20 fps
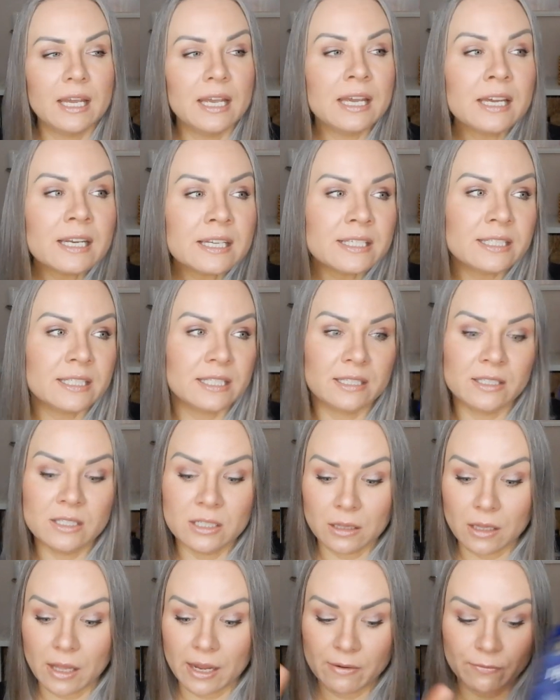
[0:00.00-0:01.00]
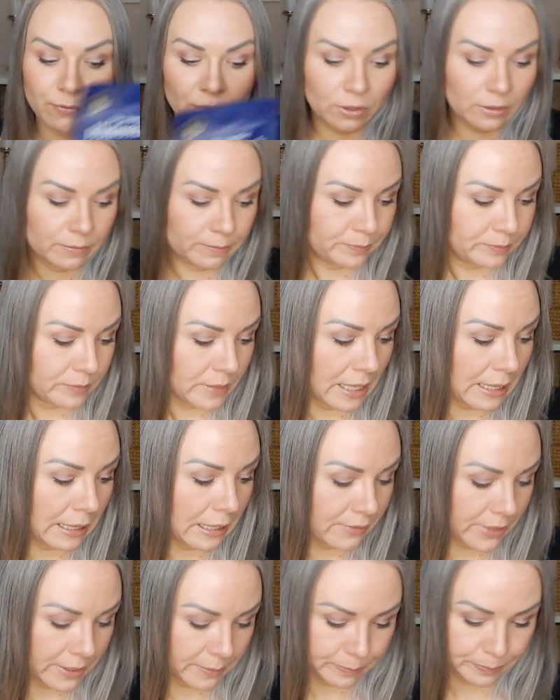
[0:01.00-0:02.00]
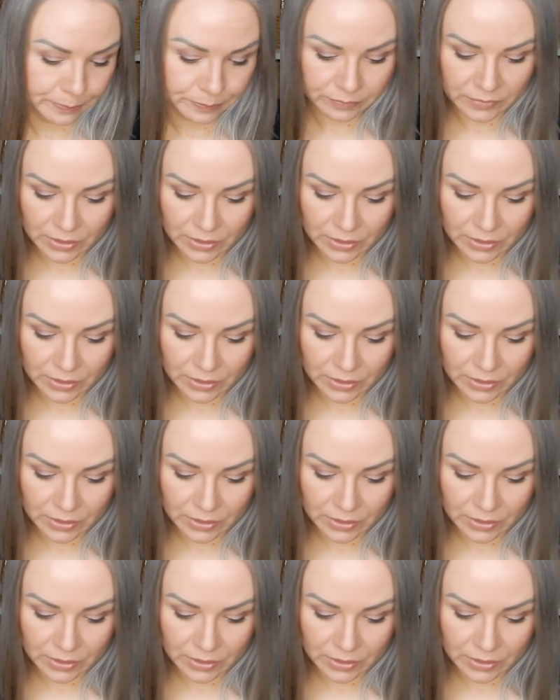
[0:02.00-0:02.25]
It is delightful. I love it.